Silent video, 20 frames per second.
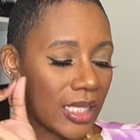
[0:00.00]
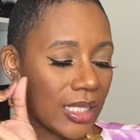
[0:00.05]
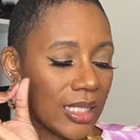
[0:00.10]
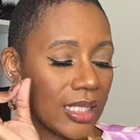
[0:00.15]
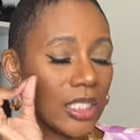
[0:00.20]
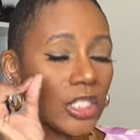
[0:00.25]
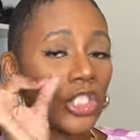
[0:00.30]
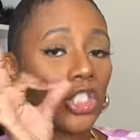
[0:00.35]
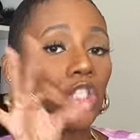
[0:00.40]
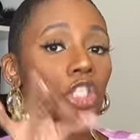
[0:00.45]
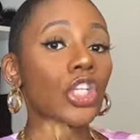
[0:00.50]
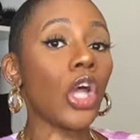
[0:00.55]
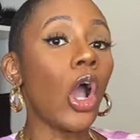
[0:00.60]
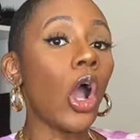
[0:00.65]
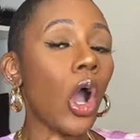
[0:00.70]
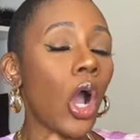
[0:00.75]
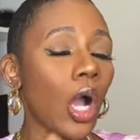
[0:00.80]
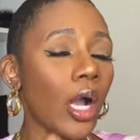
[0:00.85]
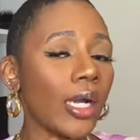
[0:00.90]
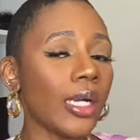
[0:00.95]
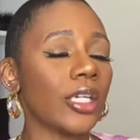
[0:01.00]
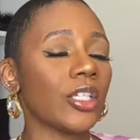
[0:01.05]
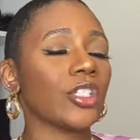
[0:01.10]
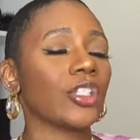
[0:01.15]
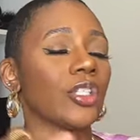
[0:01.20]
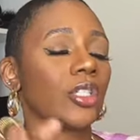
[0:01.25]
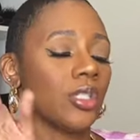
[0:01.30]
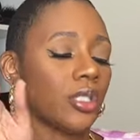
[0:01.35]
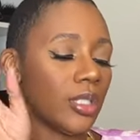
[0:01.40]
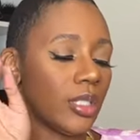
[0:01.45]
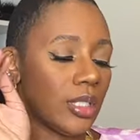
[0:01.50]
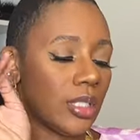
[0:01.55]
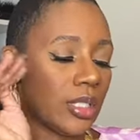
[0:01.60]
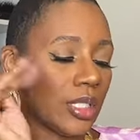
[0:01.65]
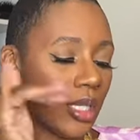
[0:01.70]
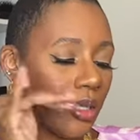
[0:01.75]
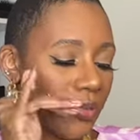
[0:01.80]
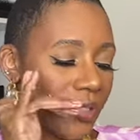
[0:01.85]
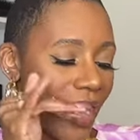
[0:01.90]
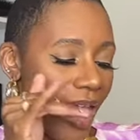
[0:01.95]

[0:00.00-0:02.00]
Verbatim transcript: The stars seem to